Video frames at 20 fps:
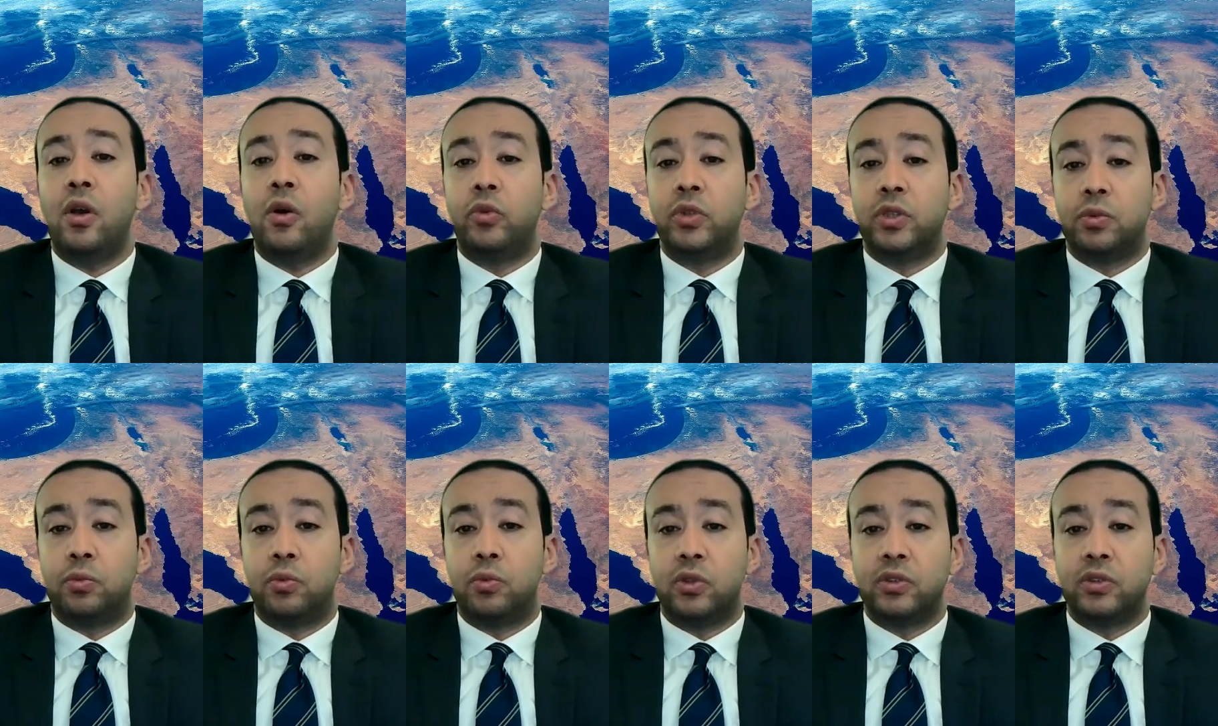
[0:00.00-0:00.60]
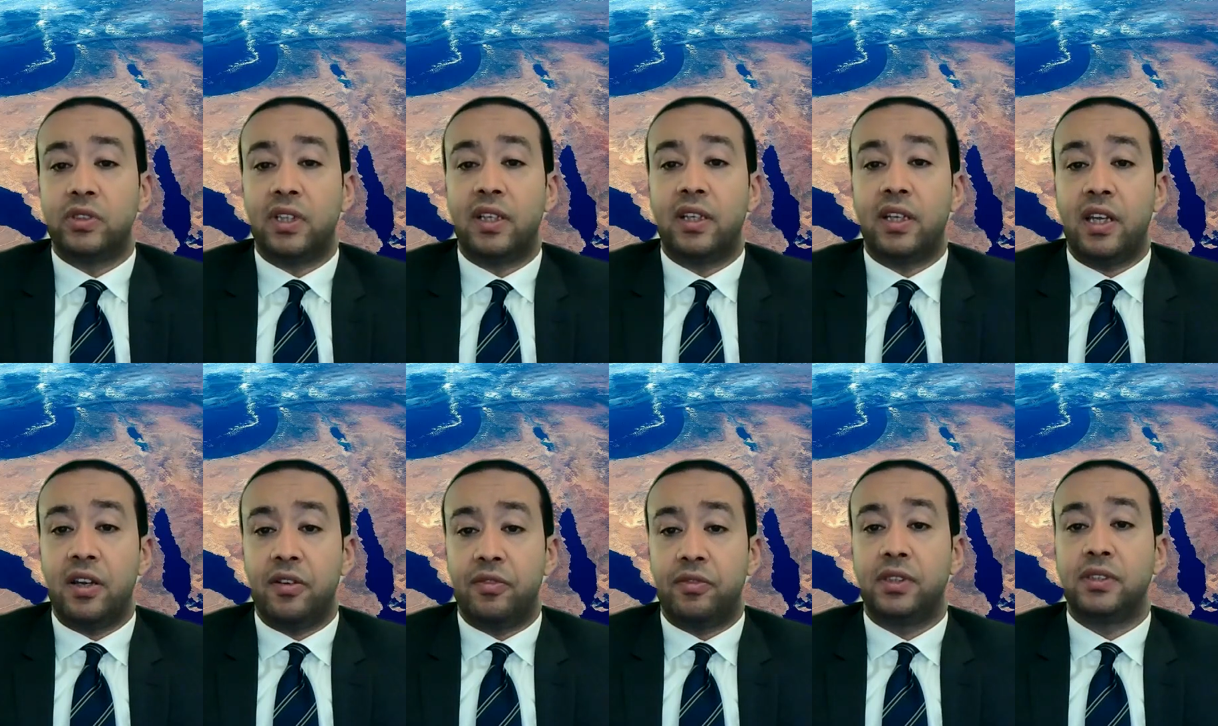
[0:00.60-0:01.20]
with more than
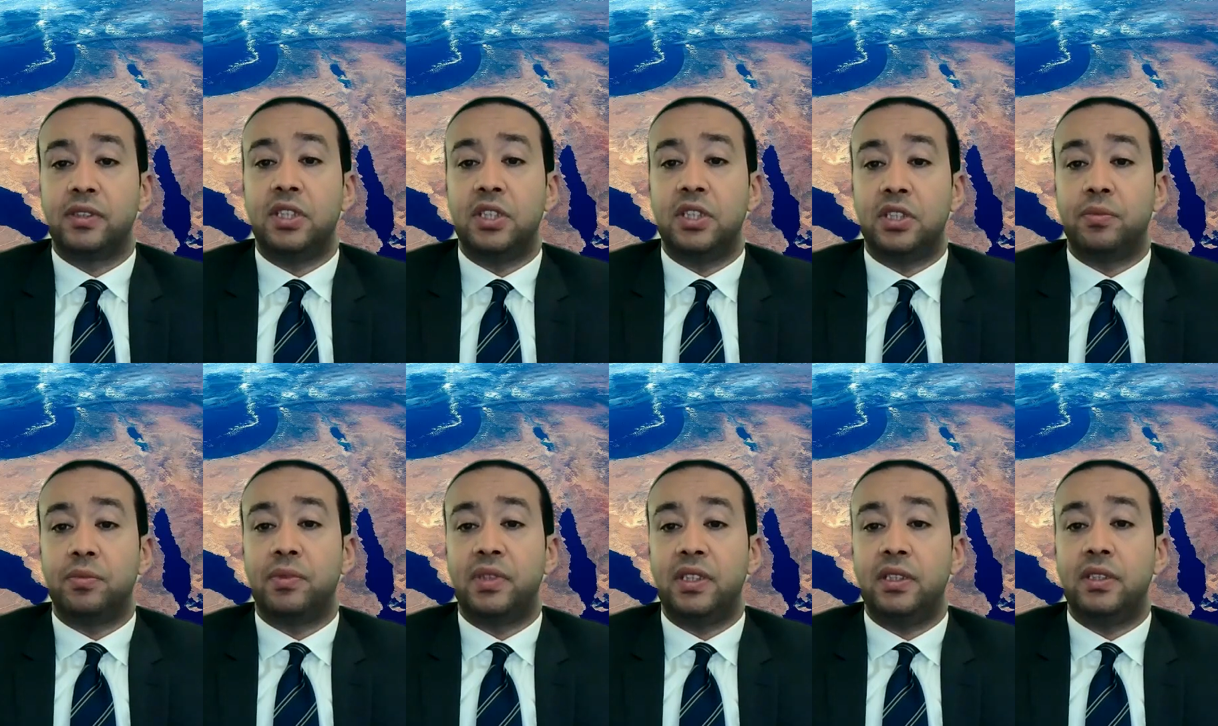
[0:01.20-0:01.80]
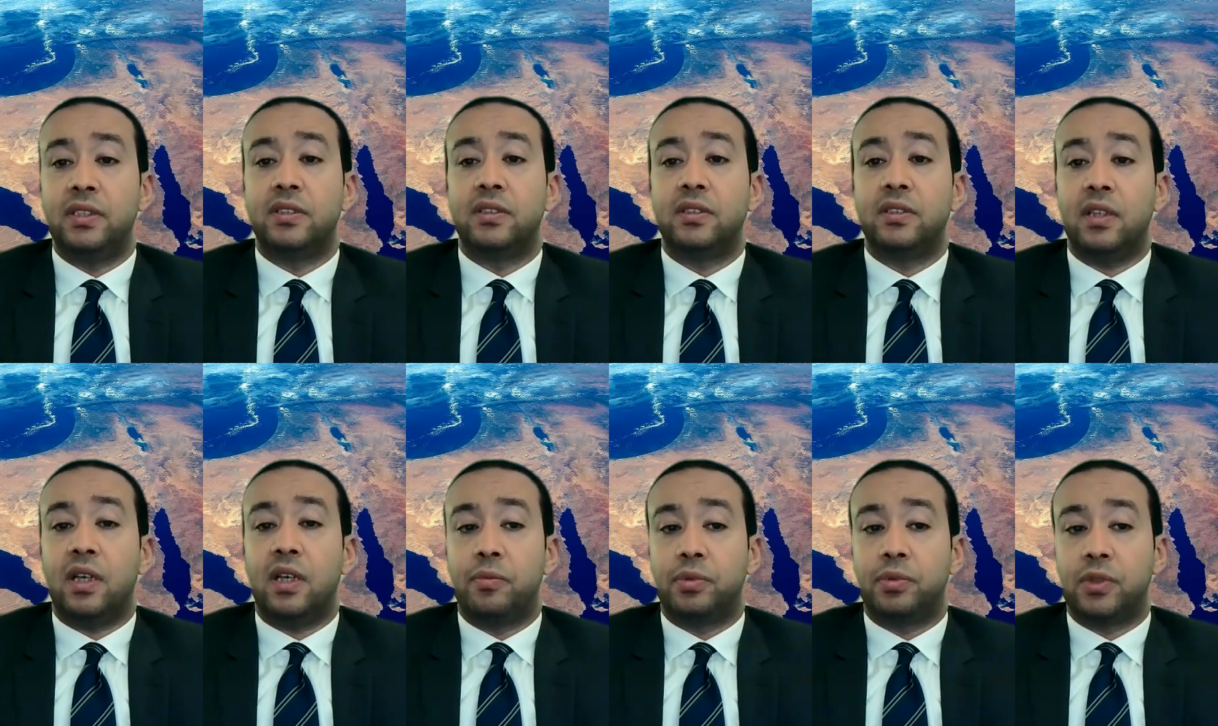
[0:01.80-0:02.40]
ever, Egypt
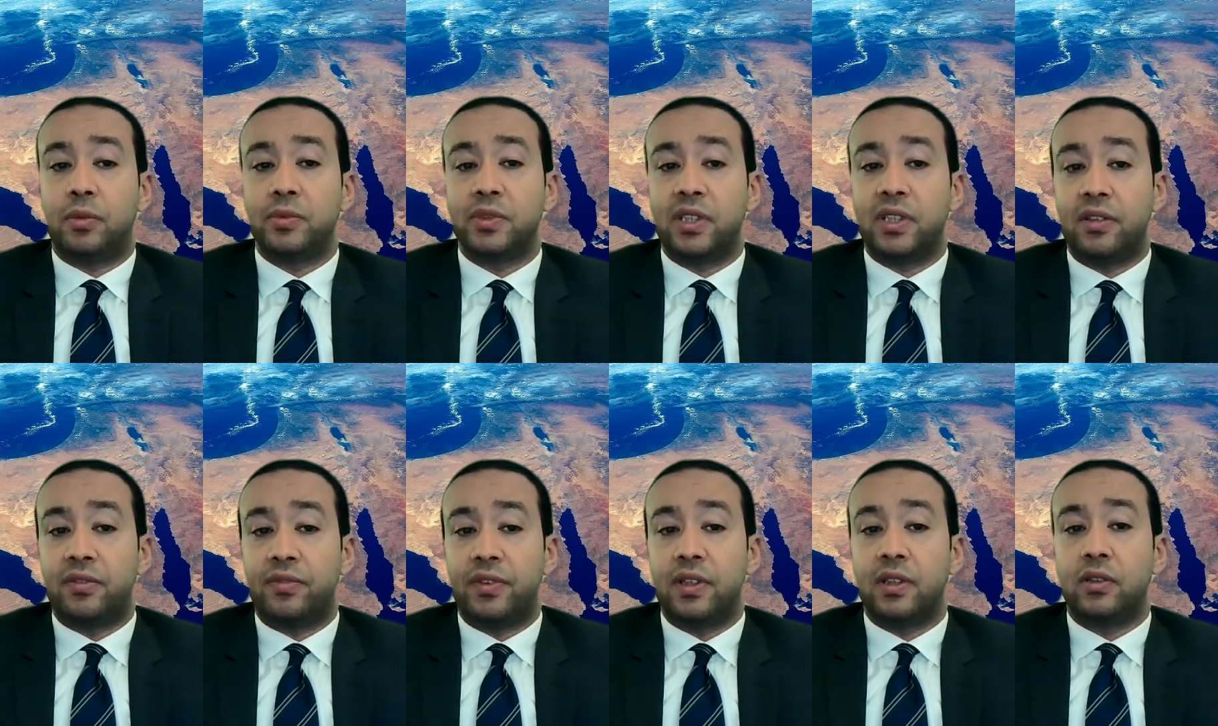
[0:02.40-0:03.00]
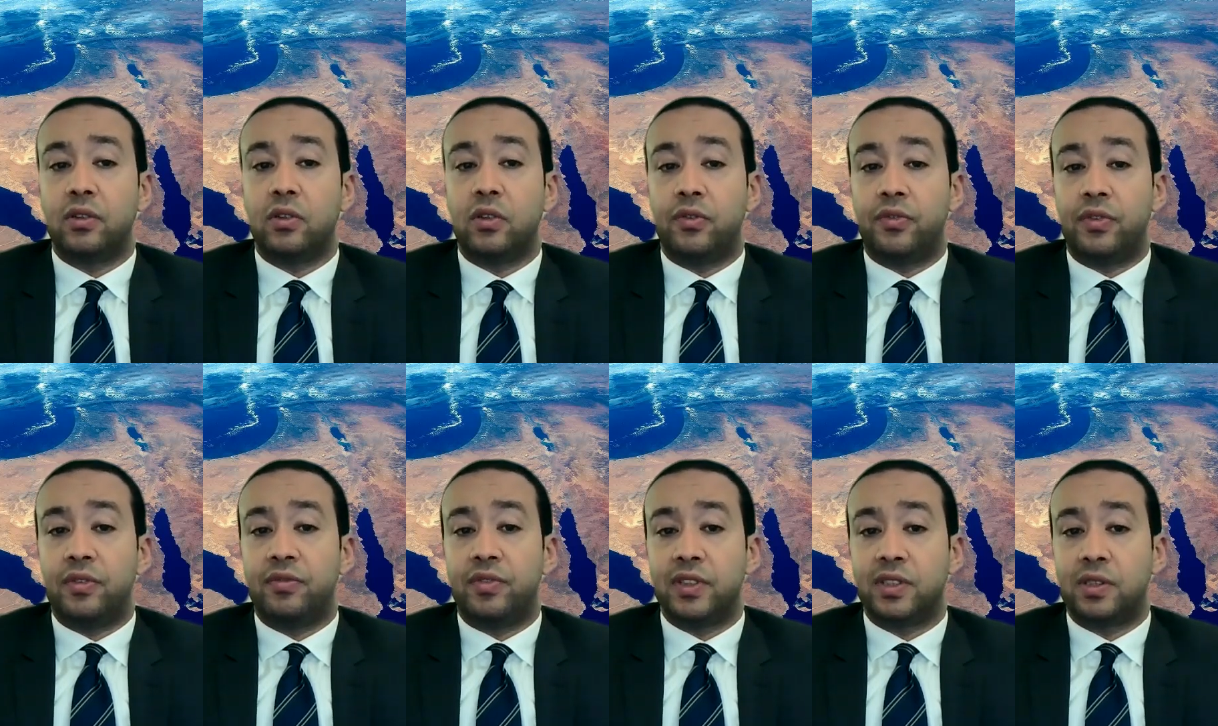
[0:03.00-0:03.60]
is a promising field of
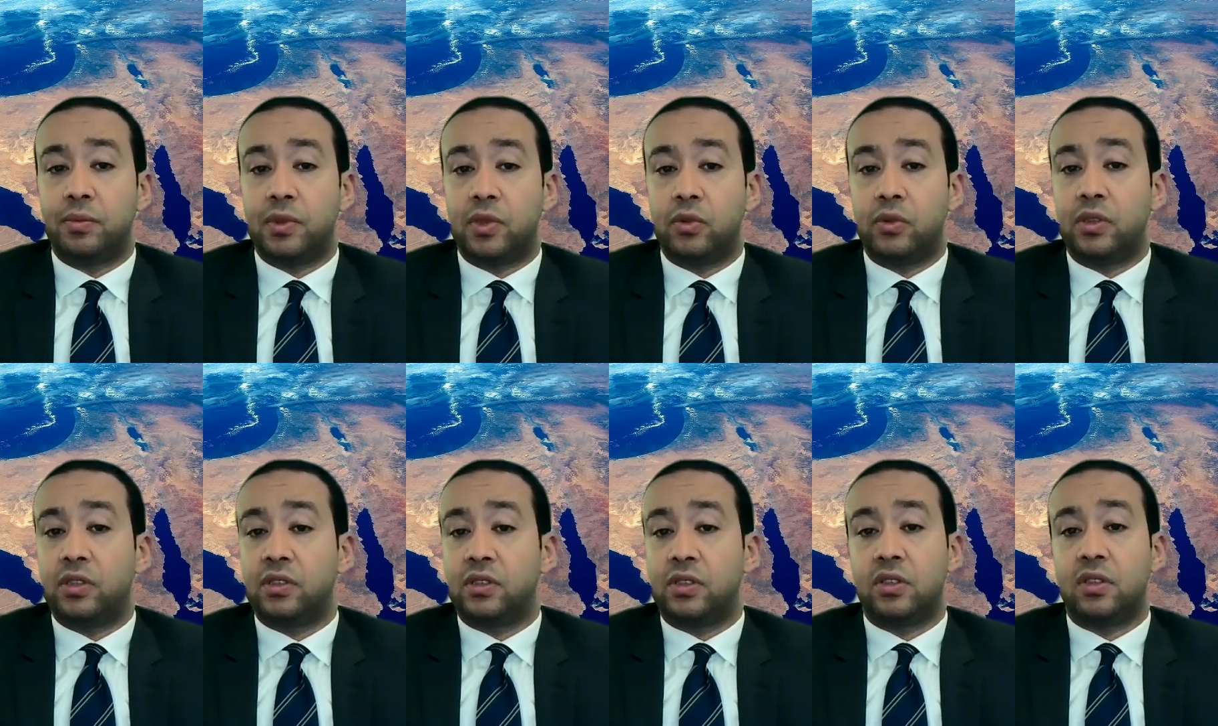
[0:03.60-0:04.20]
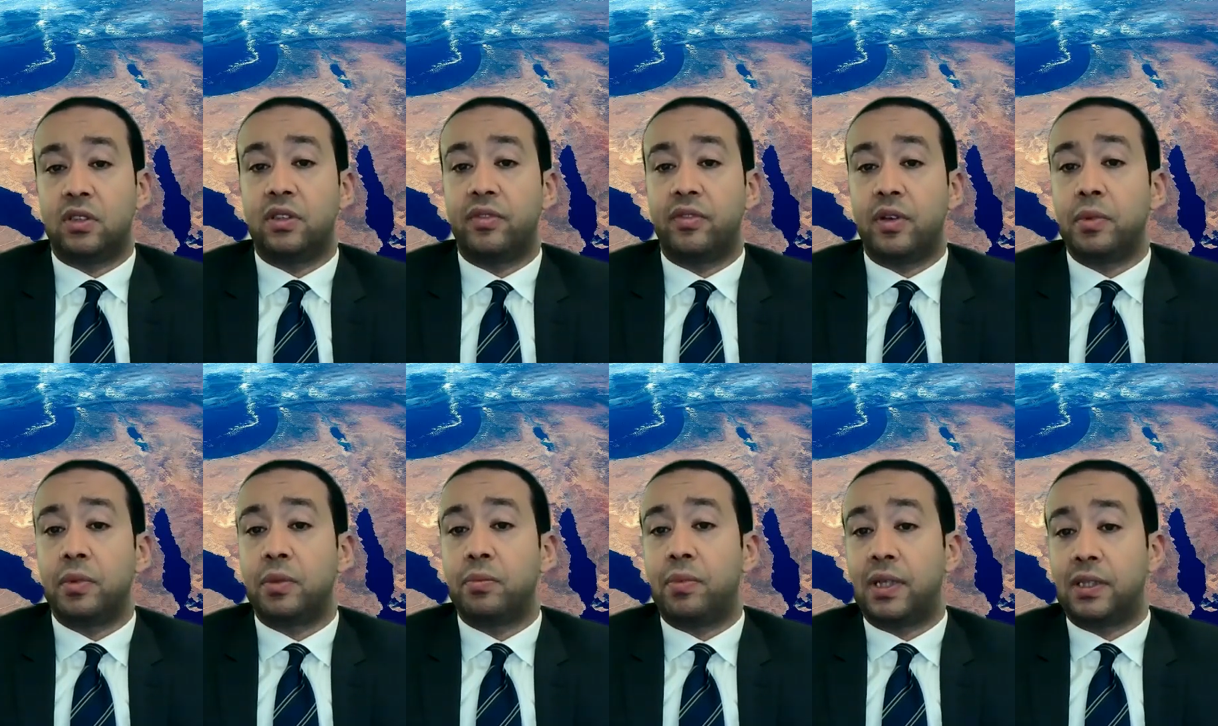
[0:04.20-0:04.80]
investment to international
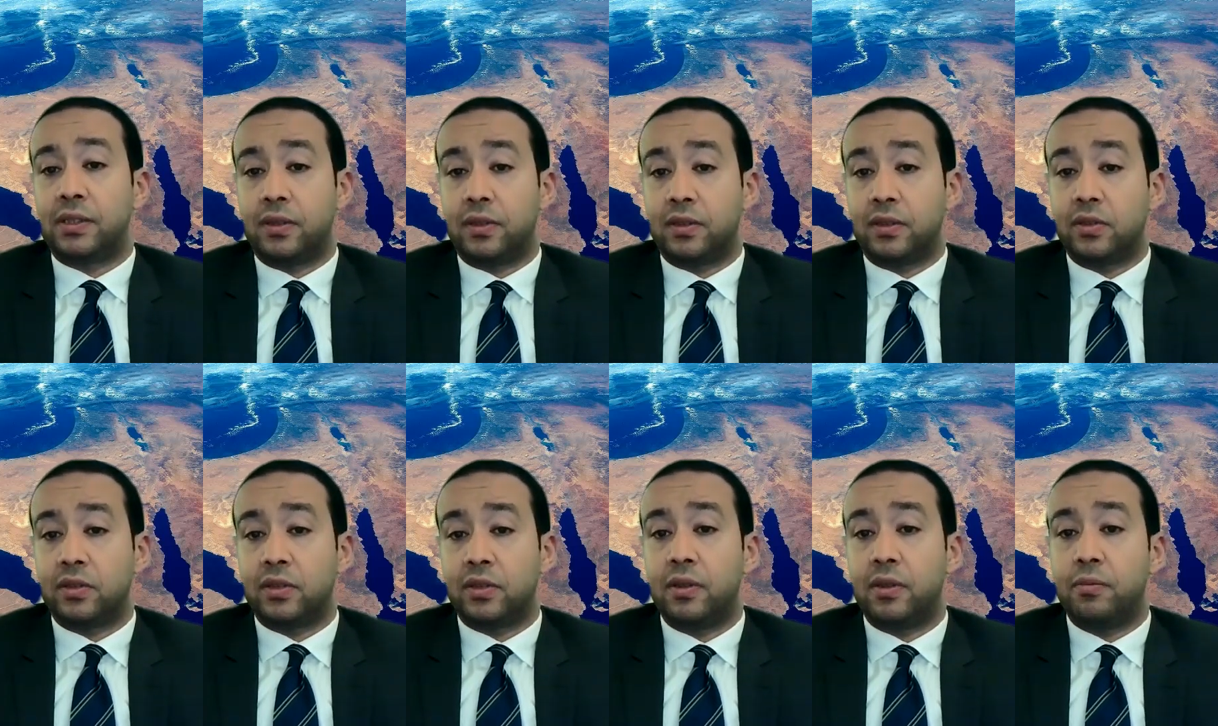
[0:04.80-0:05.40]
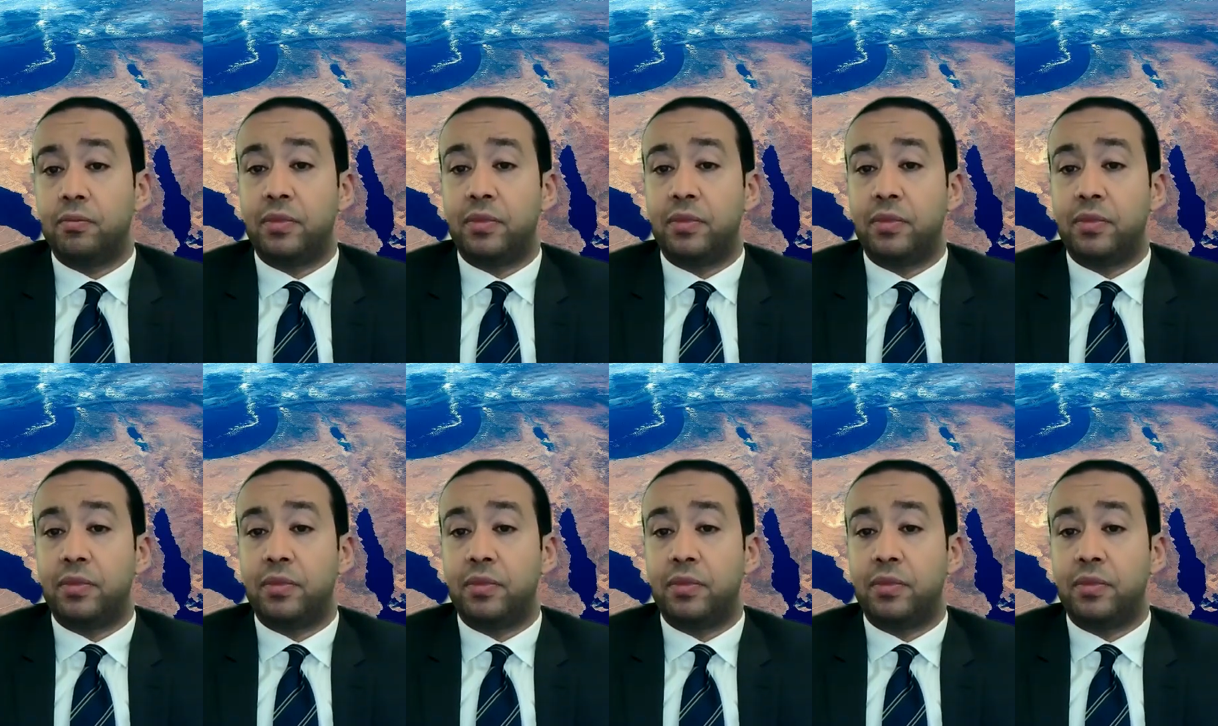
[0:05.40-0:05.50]
development partners